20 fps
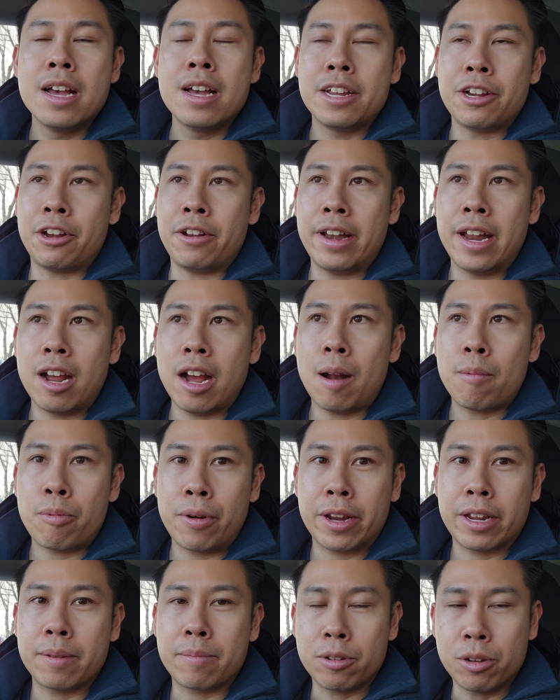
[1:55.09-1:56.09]
your net
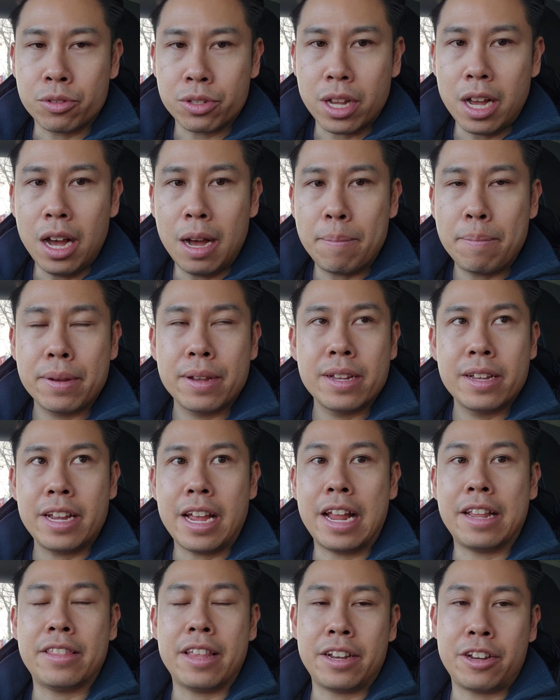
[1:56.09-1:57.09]
operating income goes up
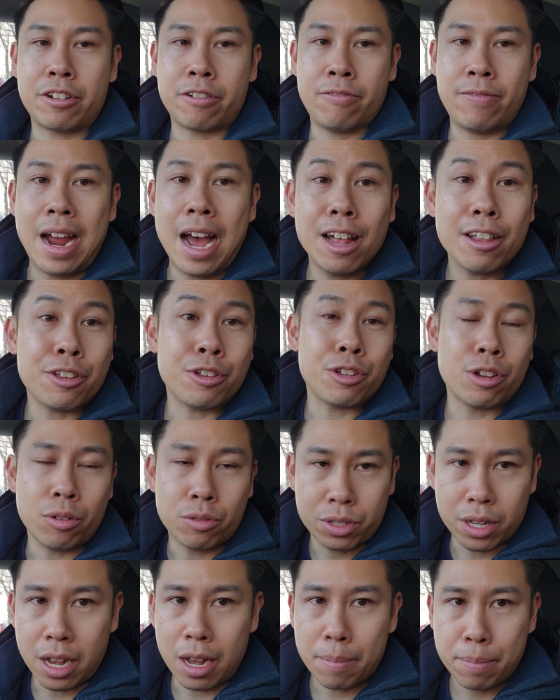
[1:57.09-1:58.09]
and then your value
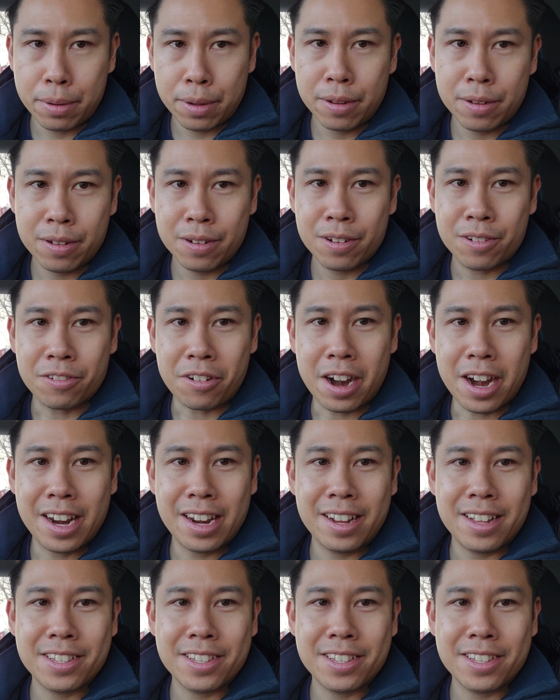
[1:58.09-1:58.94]
goes up, right?